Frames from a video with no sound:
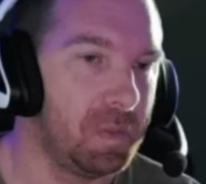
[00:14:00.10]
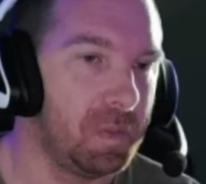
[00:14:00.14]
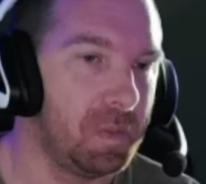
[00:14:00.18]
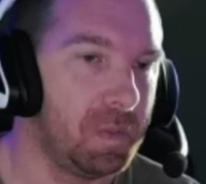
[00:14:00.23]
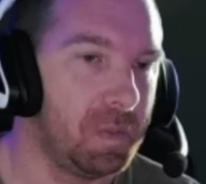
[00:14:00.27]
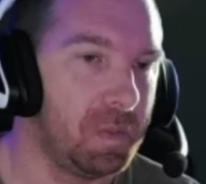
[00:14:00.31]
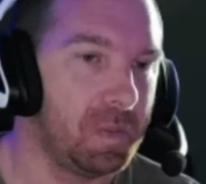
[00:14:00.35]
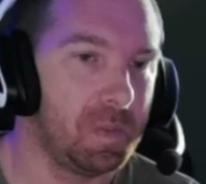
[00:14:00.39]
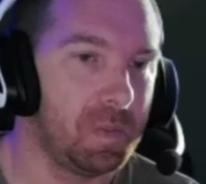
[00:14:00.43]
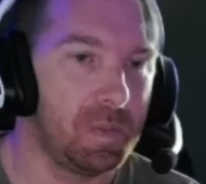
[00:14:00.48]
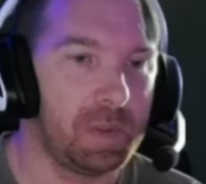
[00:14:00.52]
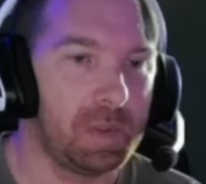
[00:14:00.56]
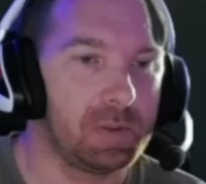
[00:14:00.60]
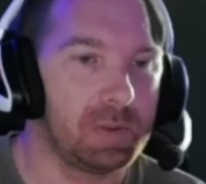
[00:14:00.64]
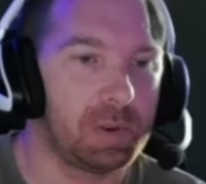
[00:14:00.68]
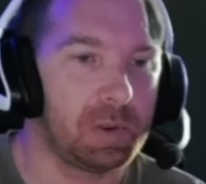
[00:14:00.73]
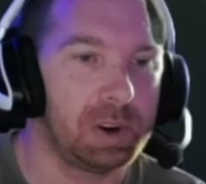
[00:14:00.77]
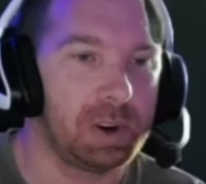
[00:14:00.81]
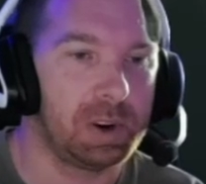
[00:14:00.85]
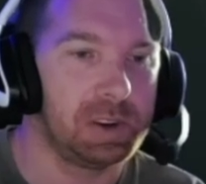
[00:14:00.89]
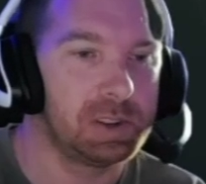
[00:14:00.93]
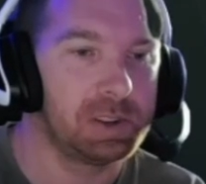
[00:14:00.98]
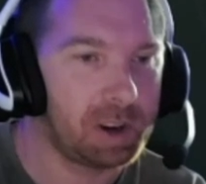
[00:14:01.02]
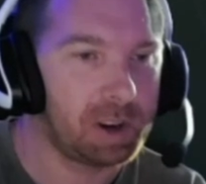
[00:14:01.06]
That's where you
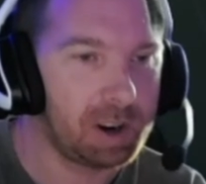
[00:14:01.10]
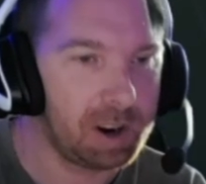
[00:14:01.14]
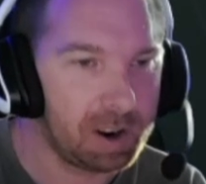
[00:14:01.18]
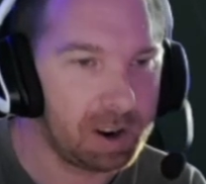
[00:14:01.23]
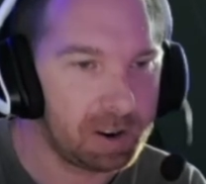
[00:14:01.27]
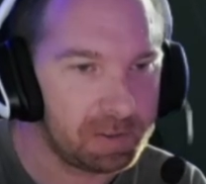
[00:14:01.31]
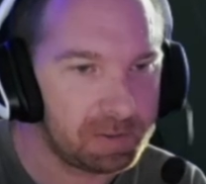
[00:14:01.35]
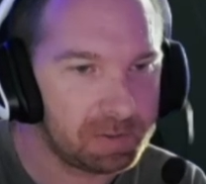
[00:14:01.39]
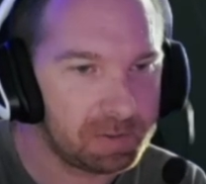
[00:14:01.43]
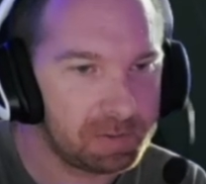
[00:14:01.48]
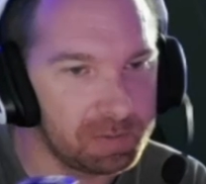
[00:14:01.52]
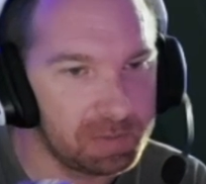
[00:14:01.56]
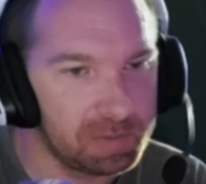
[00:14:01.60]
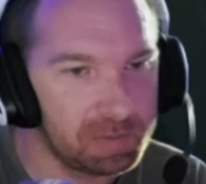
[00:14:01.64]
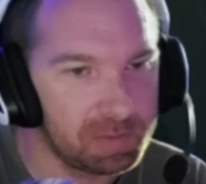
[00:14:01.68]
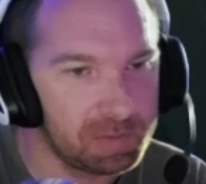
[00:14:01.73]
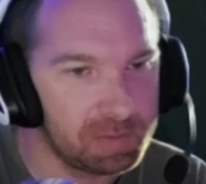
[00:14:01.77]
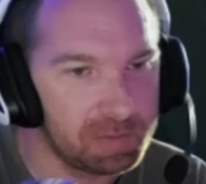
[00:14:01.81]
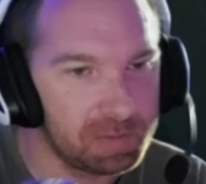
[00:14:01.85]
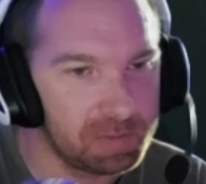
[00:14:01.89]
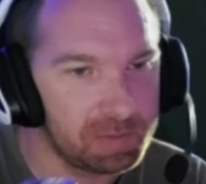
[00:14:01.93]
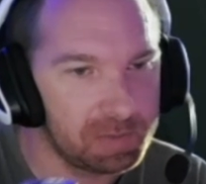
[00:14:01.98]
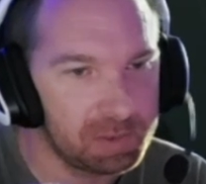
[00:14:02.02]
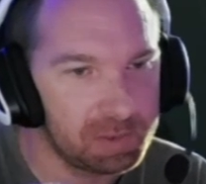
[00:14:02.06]
start out. Do a
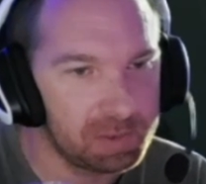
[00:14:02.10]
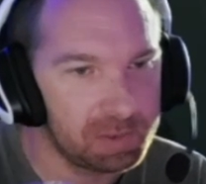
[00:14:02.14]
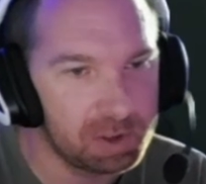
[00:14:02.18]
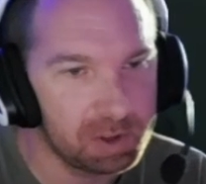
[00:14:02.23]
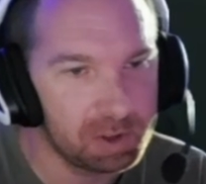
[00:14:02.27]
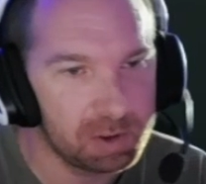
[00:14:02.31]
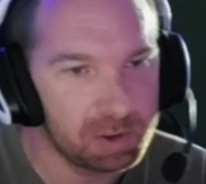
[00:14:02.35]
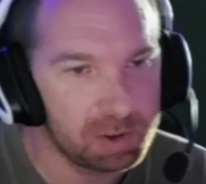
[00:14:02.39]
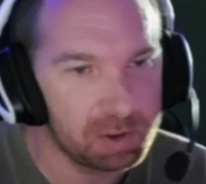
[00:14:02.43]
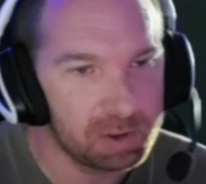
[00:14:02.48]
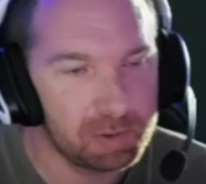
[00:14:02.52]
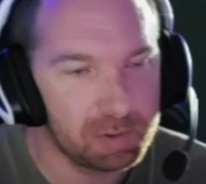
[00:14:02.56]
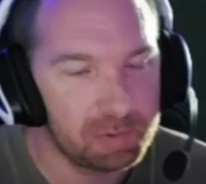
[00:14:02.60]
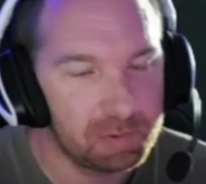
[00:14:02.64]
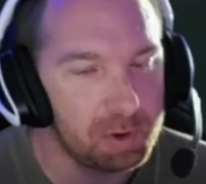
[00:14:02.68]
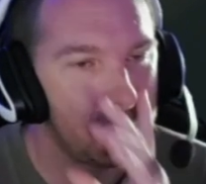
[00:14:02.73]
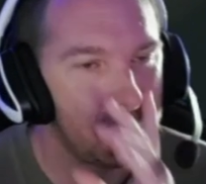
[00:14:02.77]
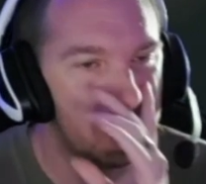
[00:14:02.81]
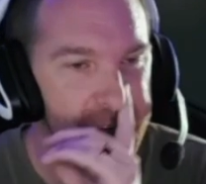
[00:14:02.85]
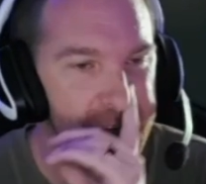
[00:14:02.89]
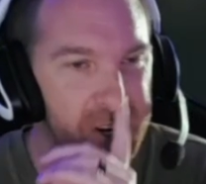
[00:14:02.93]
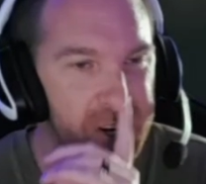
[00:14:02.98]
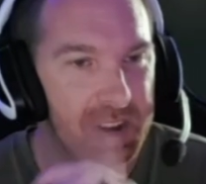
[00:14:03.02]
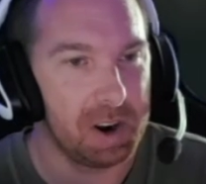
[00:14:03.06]
few quests there,
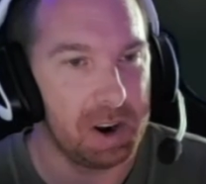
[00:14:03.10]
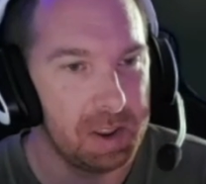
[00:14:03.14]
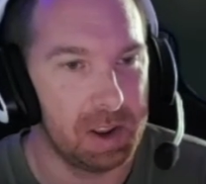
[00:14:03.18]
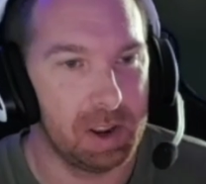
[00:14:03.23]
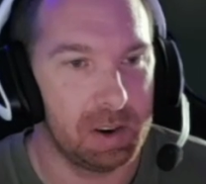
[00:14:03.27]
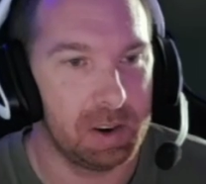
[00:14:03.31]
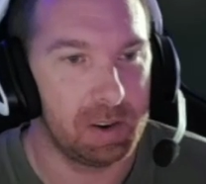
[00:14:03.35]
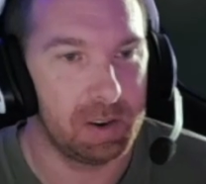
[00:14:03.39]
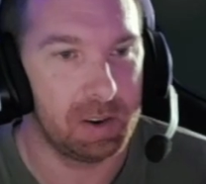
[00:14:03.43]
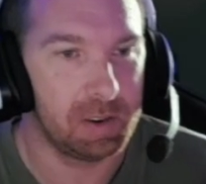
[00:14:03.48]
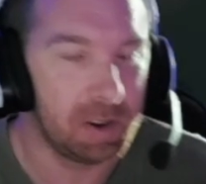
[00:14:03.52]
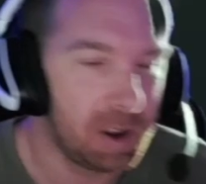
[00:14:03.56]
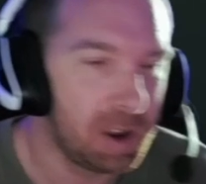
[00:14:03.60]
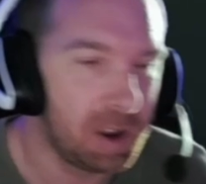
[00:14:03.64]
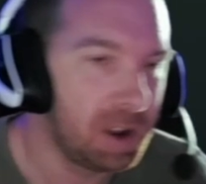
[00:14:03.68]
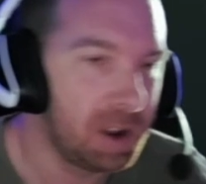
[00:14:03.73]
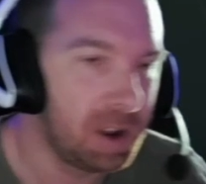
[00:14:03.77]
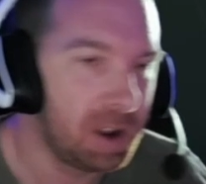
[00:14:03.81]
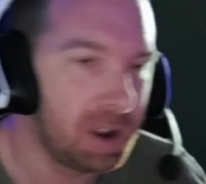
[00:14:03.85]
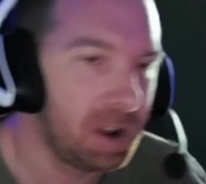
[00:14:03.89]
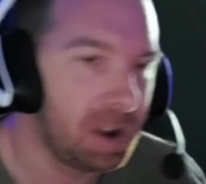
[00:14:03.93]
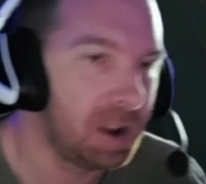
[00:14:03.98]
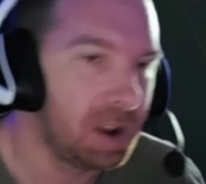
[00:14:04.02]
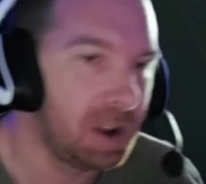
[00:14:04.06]
and then
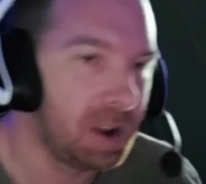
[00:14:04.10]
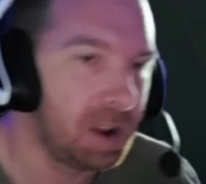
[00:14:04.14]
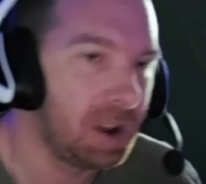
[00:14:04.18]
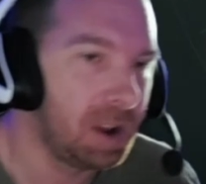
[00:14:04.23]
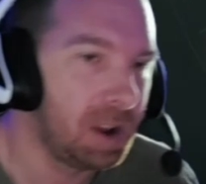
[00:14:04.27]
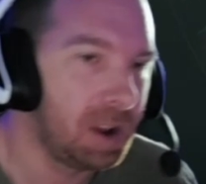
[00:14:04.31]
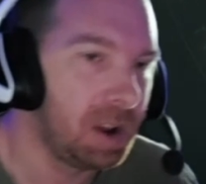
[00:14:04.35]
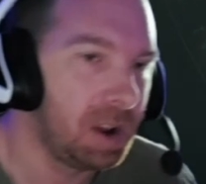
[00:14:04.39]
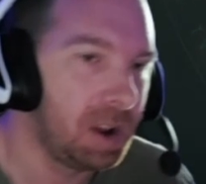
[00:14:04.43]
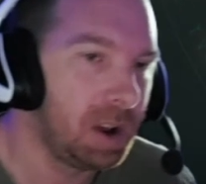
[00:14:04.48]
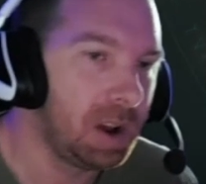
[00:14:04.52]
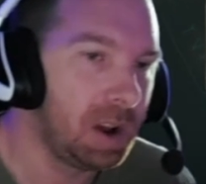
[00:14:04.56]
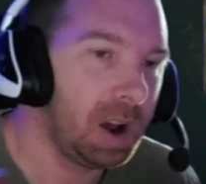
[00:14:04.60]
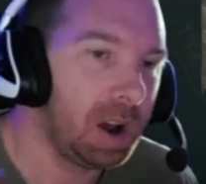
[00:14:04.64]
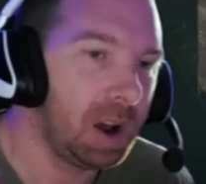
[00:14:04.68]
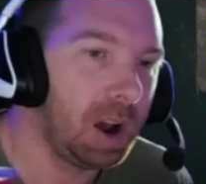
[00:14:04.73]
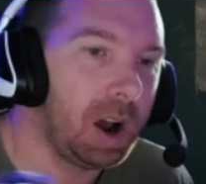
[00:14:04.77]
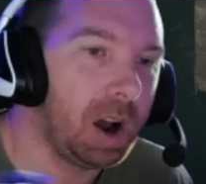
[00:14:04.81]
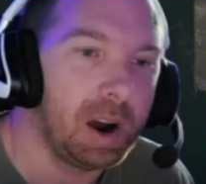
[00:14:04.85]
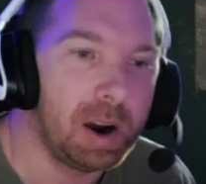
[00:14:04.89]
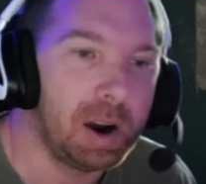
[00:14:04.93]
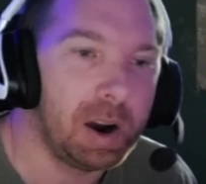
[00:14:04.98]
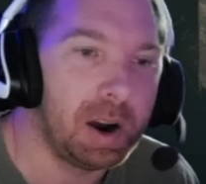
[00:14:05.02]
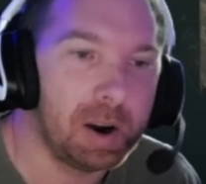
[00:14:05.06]
um,
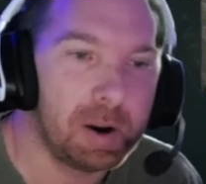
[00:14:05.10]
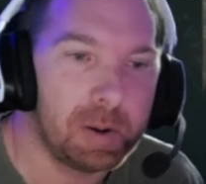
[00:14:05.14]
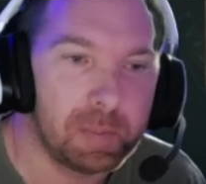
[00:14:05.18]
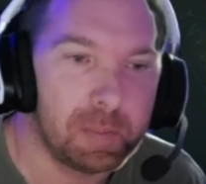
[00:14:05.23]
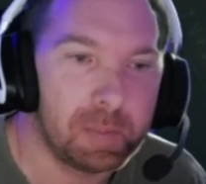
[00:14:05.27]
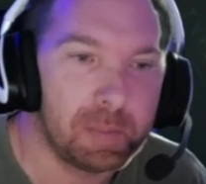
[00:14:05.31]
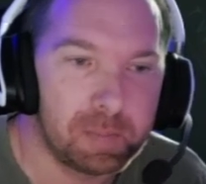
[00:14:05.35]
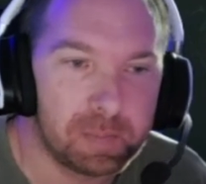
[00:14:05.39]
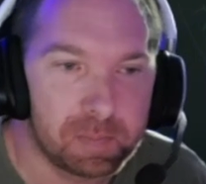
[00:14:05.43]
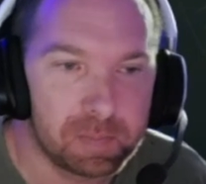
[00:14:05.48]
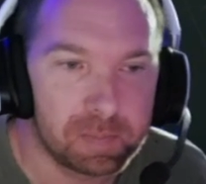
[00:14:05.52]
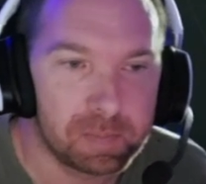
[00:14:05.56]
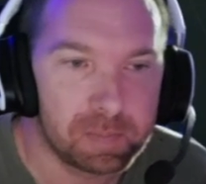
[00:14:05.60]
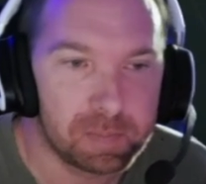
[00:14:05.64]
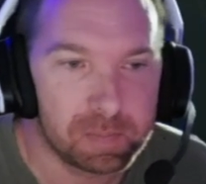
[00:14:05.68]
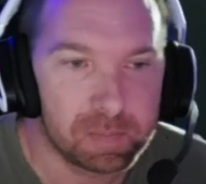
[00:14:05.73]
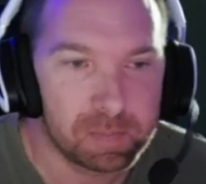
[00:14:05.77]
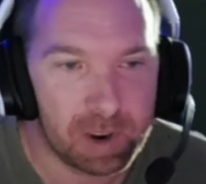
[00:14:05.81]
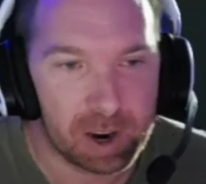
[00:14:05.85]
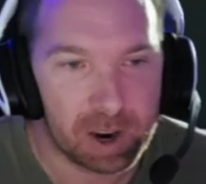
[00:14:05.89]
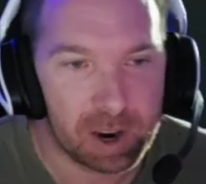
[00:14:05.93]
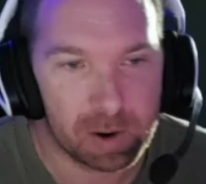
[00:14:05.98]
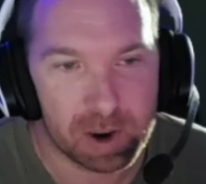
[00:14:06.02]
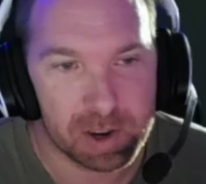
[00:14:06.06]
now, granted, you
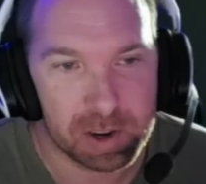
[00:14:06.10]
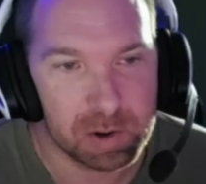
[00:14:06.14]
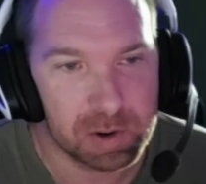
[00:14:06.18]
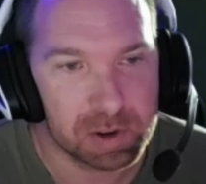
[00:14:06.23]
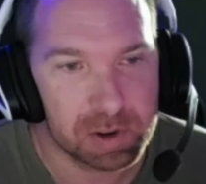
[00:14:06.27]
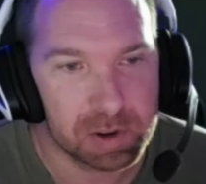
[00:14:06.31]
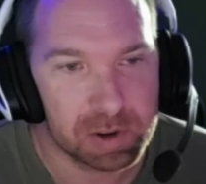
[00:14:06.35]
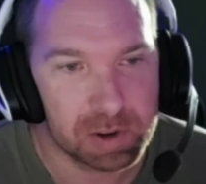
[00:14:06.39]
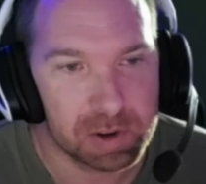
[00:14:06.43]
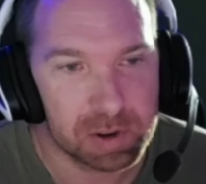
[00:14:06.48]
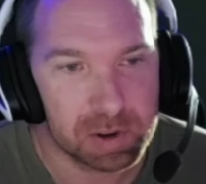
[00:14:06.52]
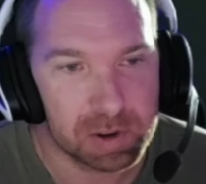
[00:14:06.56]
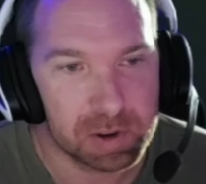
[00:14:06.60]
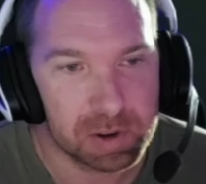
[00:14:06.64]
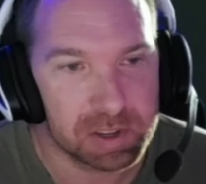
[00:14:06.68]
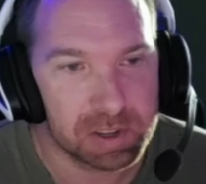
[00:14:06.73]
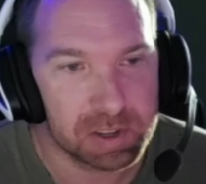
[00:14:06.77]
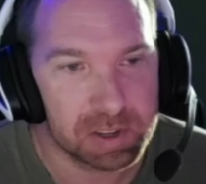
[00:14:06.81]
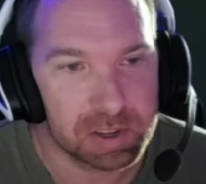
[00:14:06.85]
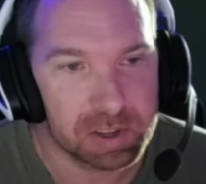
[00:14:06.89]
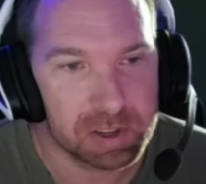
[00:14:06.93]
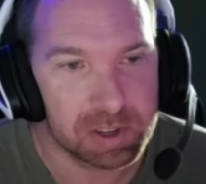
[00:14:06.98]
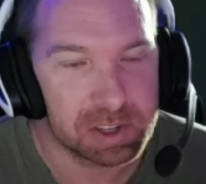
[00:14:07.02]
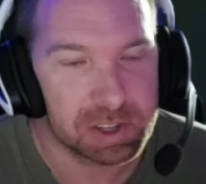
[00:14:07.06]
could stay there for a while
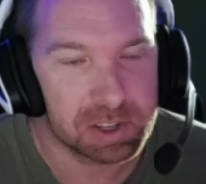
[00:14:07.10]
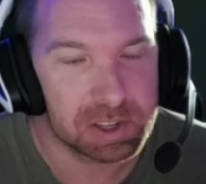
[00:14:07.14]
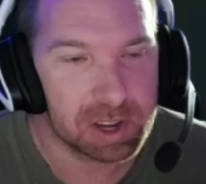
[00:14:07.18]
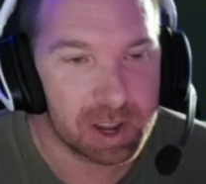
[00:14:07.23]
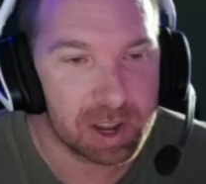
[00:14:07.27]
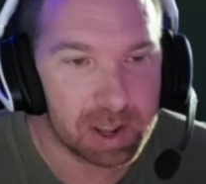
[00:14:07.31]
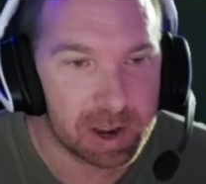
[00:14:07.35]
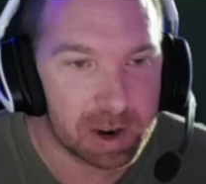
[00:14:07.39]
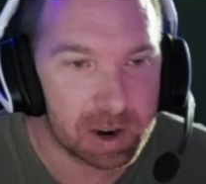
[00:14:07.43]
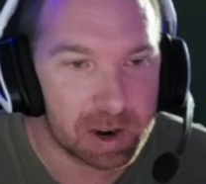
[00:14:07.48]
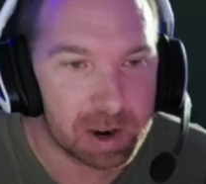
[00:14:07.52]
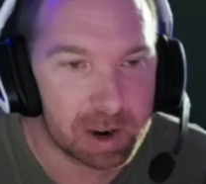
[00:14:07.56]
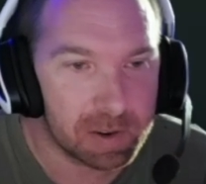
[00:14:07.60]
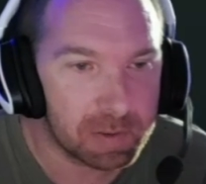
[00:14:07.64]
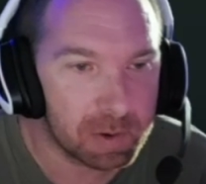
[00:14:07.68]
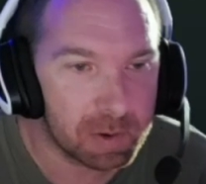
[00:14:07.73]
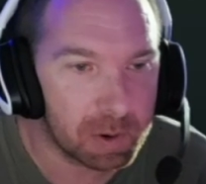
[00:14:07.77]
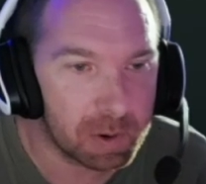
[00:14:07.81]
if you really wanted to.